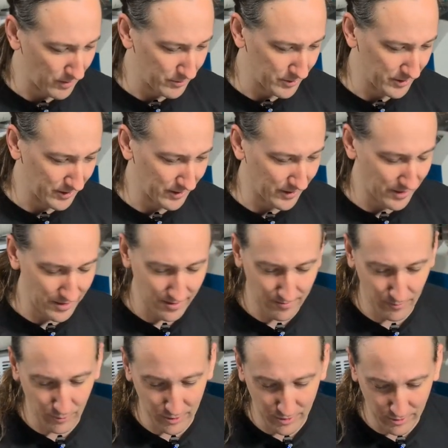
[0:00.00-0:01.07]
I'm probably
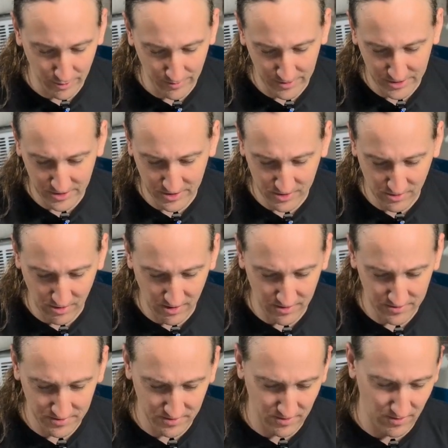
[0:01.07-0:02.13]
gonna end up redoing a bunch of
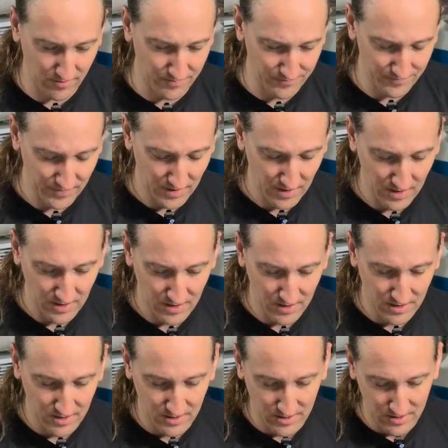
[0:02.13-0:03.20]
these grounds, so
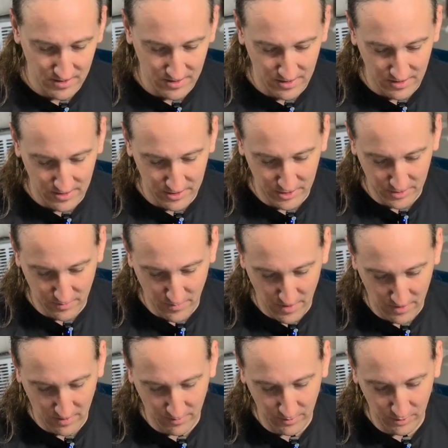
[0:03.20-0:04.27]

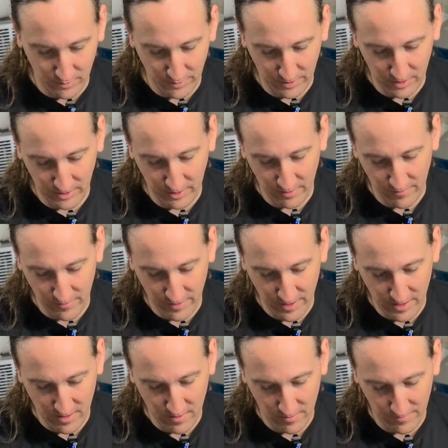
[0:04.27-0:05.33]
just make them a little bit
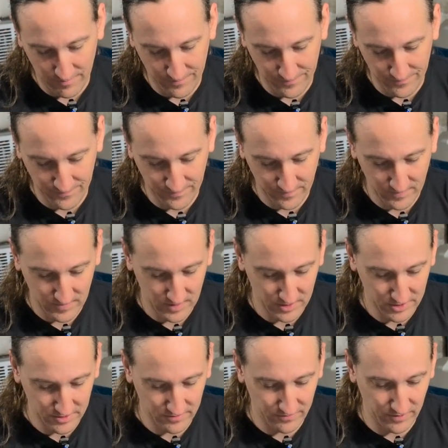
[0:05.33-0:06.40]
cleaner for now.
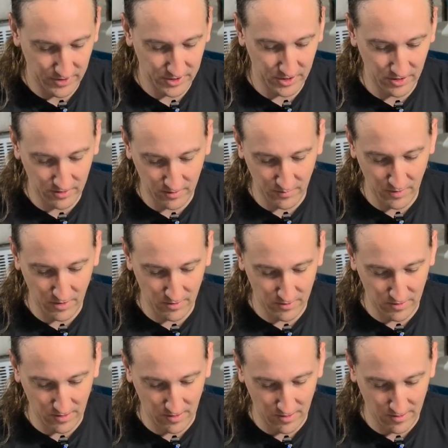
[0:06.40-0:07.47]
Just flush cut
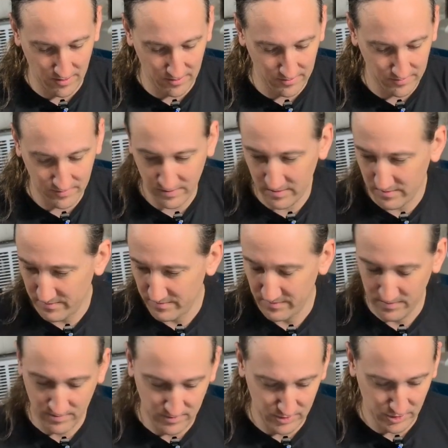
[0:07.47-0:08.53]
them here at the
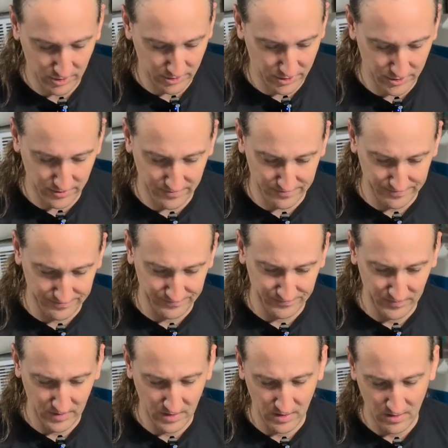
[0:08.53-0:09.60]

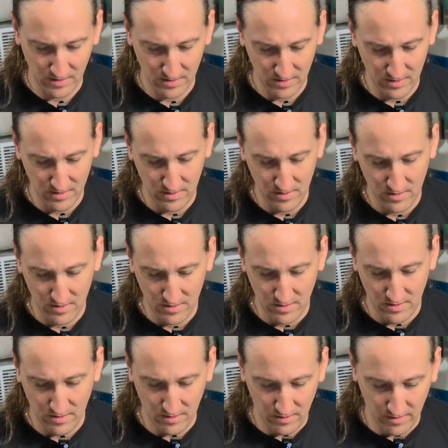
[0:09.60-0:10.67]
junction.
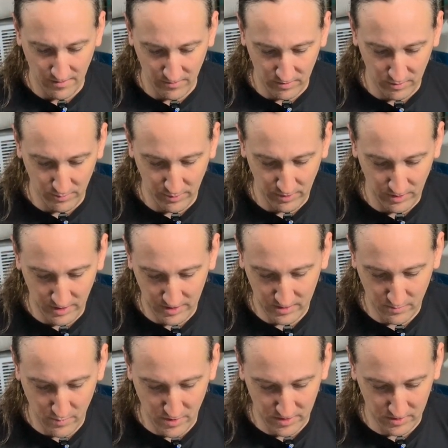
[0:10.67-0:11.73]
And I have a little
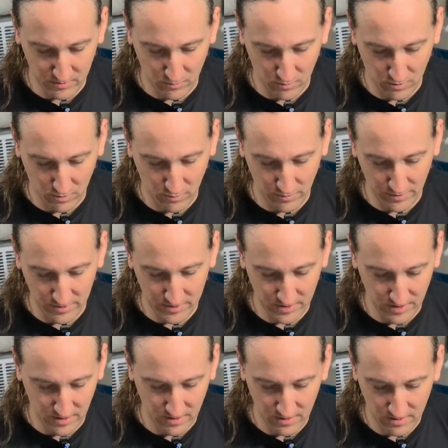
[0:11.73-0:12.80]
bit less mess to work
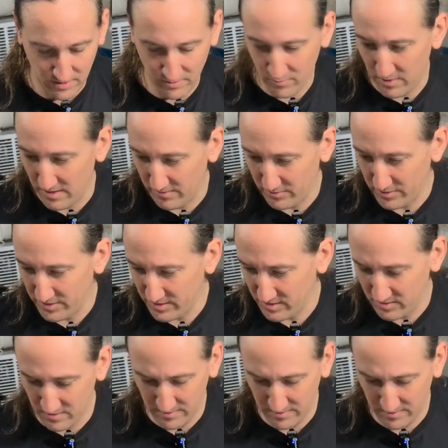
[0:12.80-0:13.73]
with as I unravel